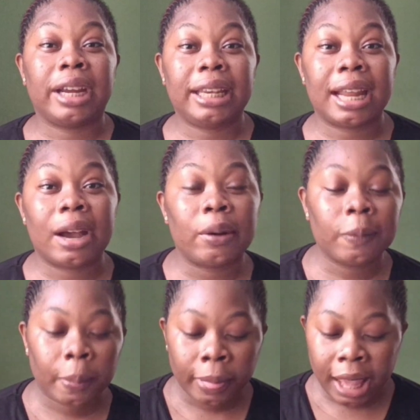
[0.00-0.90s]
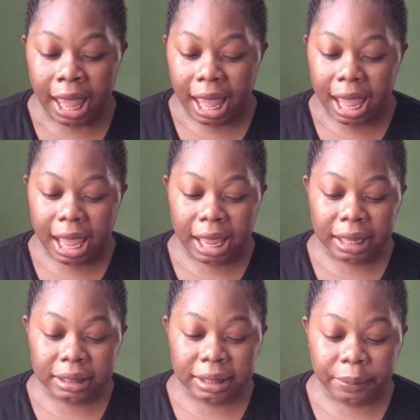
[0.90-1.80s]
right now.
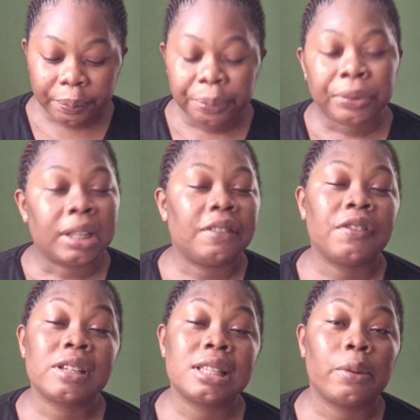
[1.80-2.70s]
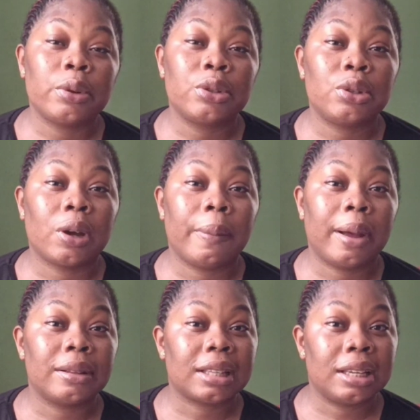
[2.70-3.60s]
And the first thing I want to talk
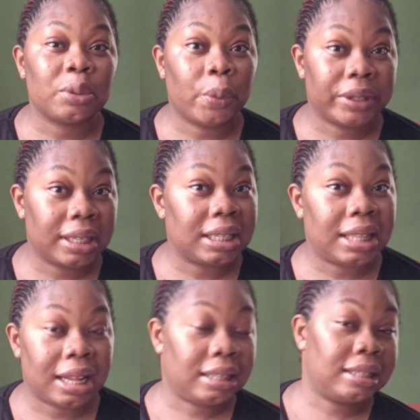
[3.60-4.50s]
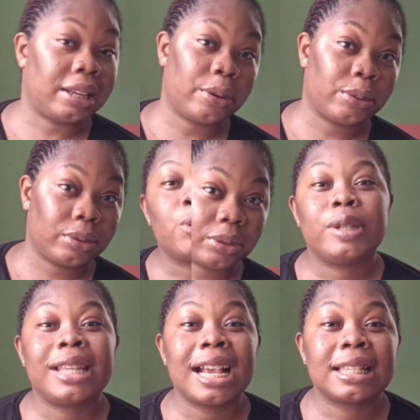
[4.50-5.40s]
about is what is dark circle. So
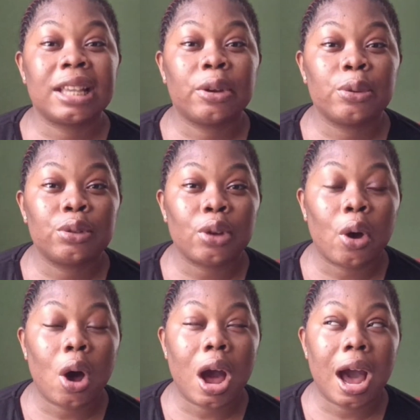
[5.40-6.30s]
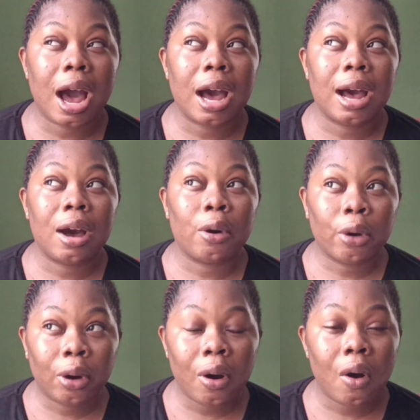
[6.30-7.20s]
dark circles
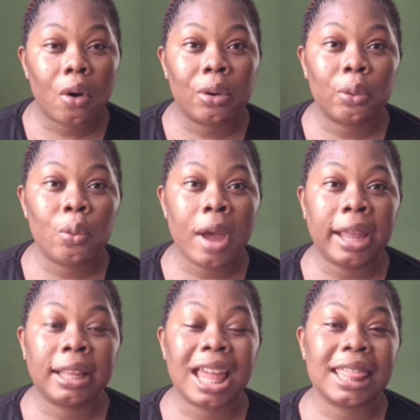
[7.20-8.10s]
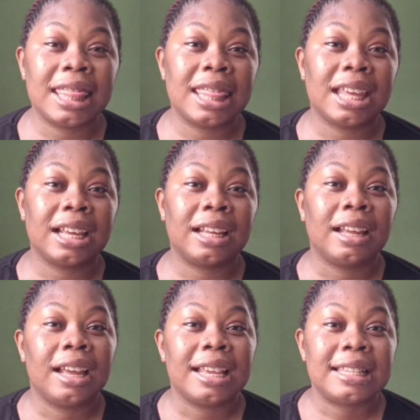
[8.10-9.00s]
occur when the
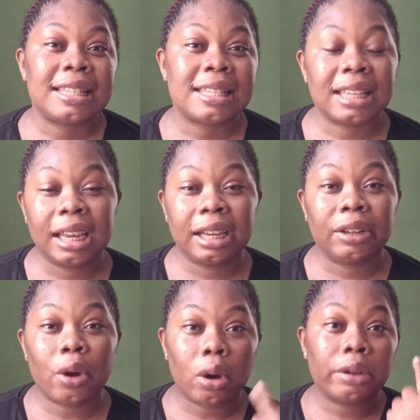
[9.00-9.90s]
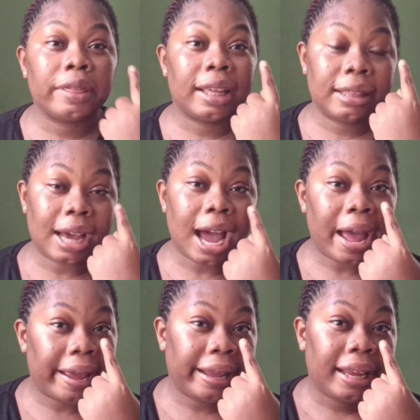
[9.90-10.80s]
skin under the
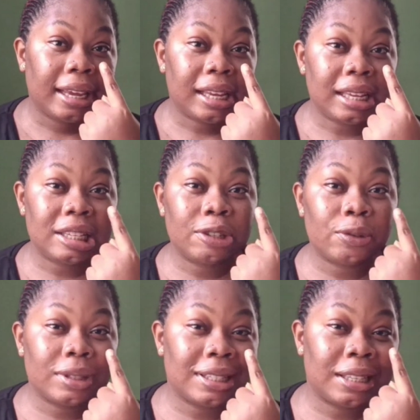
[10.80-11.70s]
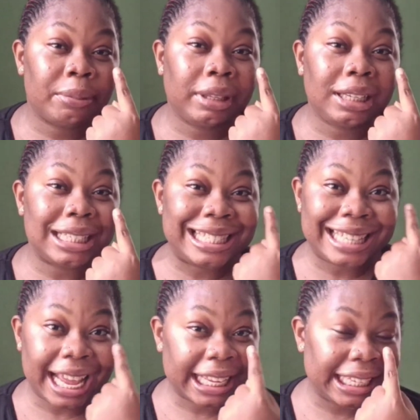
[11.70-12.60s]
eye is noticeably
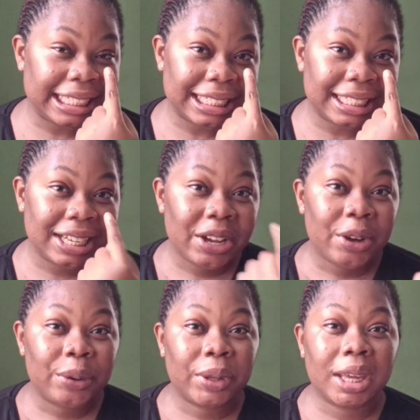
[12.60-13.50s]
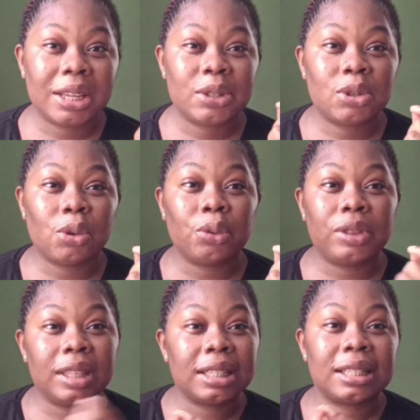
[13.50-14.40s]
darkened. Okay, so
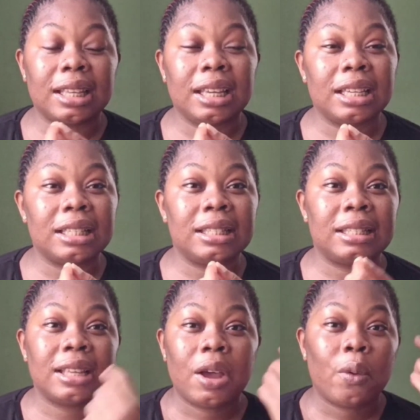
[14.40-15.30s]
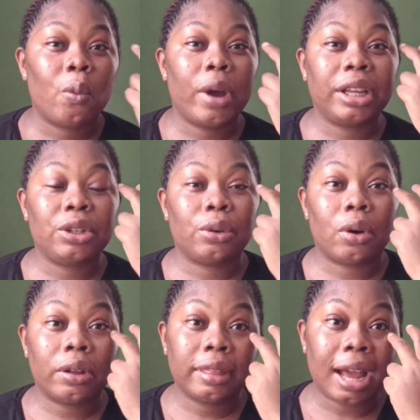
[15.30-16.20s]
this is when your
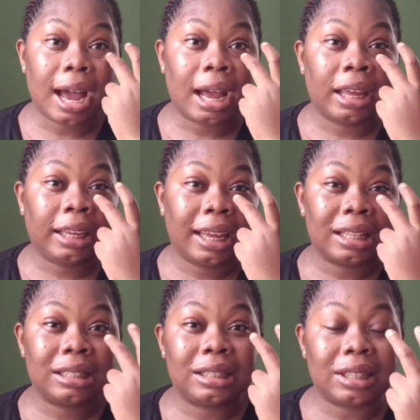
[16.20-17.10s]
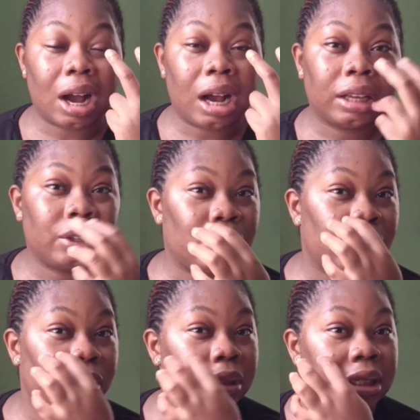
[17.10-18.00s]
under eye gets dark,
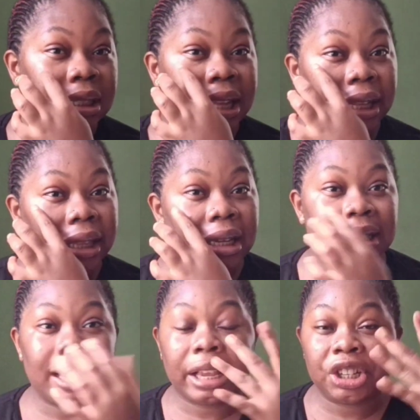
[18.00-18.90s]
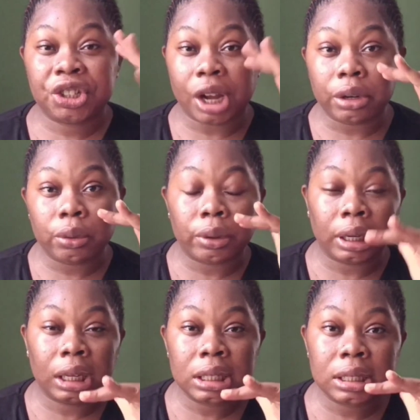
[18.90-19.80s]
you notice that there's like a shadow
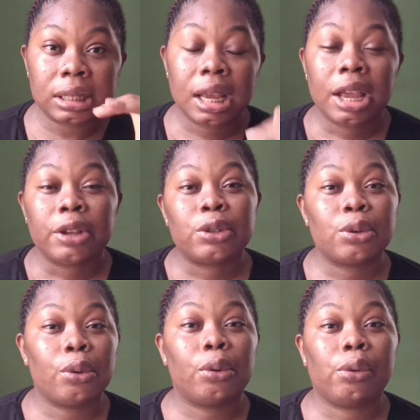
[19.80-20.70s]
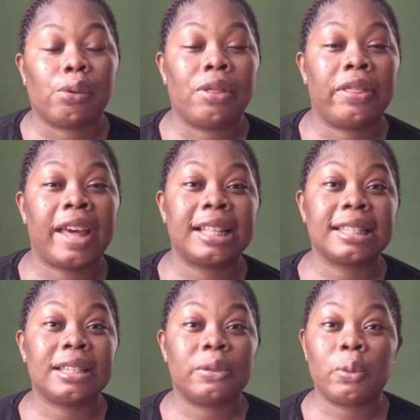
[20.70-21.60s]
on it. So
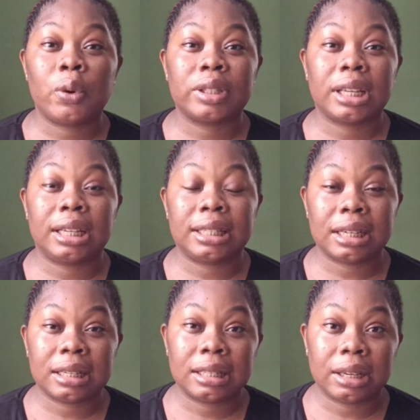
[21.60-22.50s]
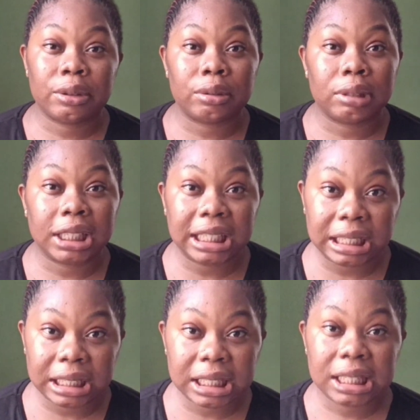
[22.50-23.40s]
that is what a dark circle
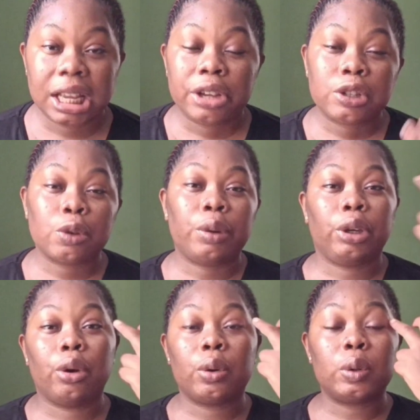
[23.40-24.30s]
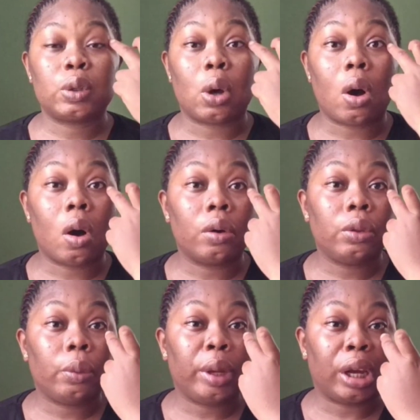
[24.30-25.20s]
is. So it goes all
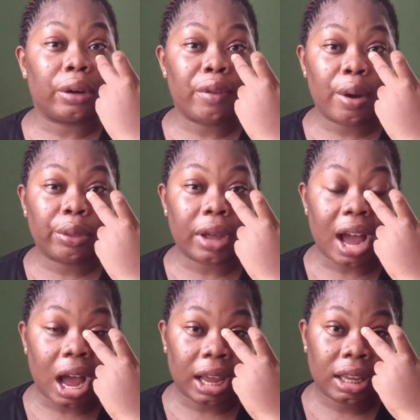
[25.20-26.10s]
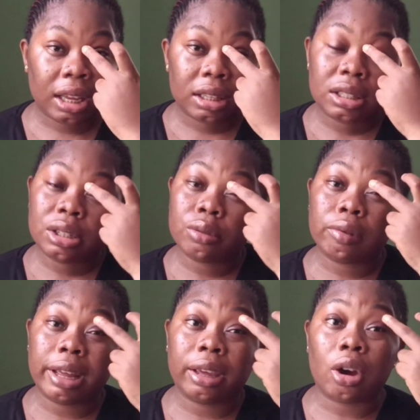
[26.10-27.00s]
the way around the eye to
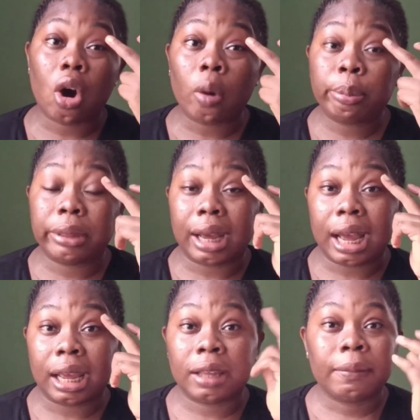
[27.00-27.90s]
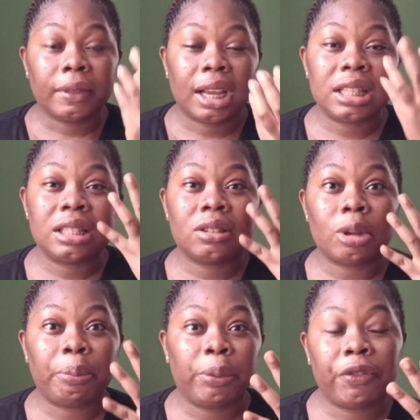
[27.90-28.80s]
like up the eye. It's
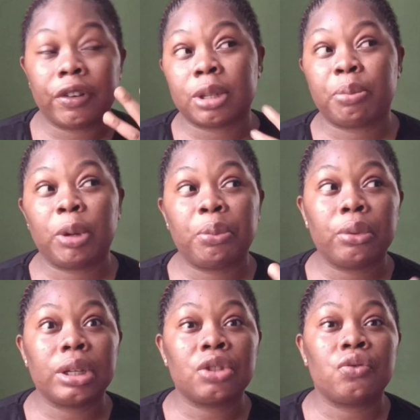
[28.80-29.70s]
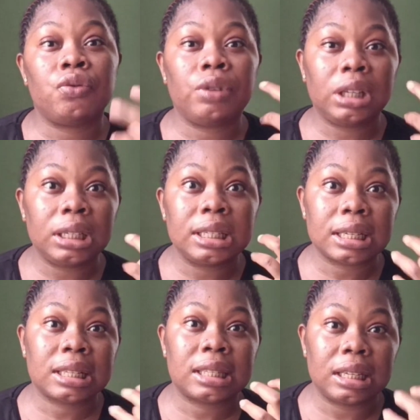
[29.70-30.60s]
some, for some people is really
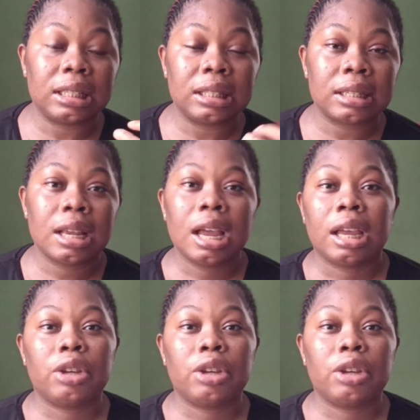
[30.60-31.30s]
distinct.